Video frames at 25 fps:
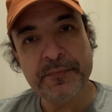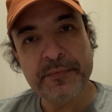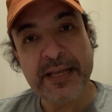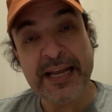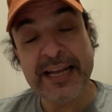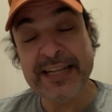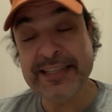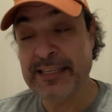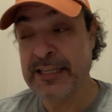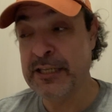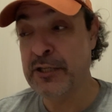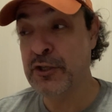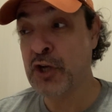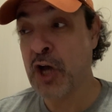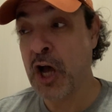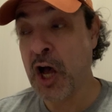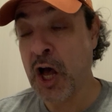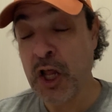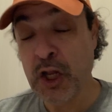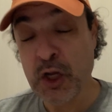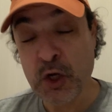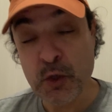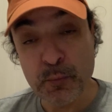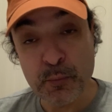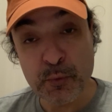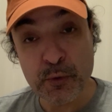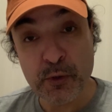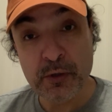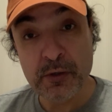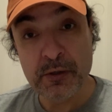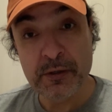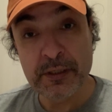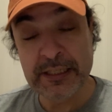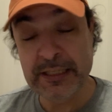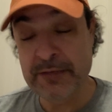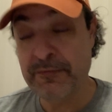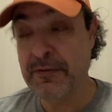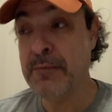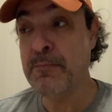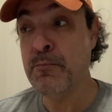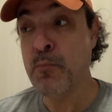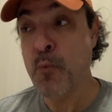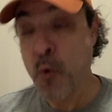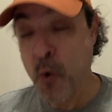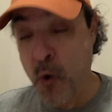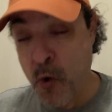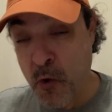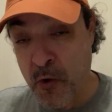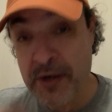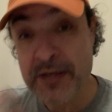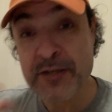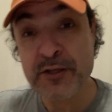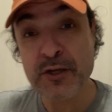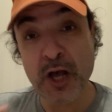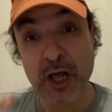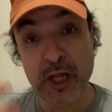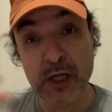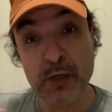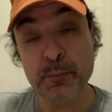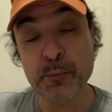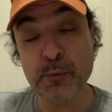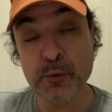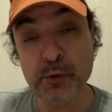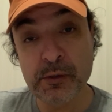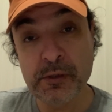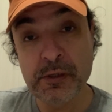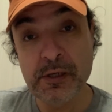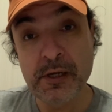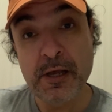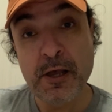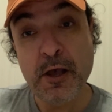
It's intolerable, even more intolerable,